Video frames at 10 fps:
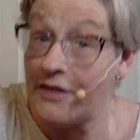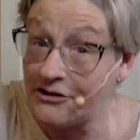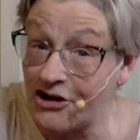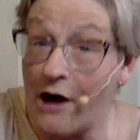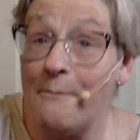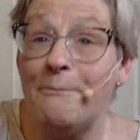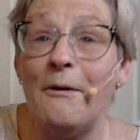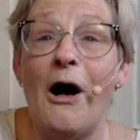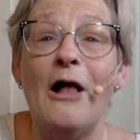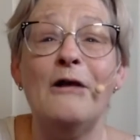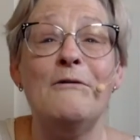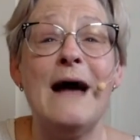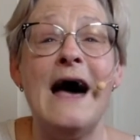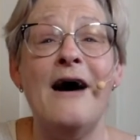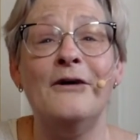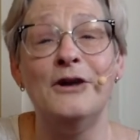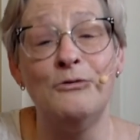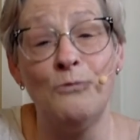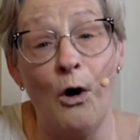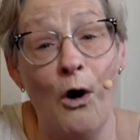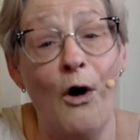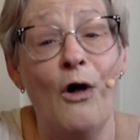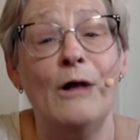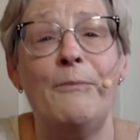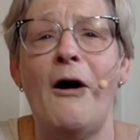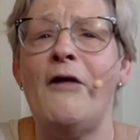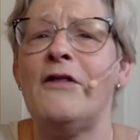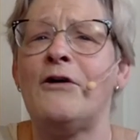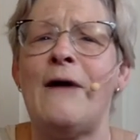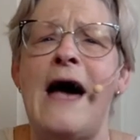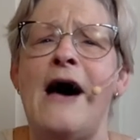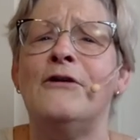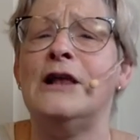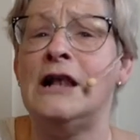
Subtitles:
They jump all around and roll upon the ground,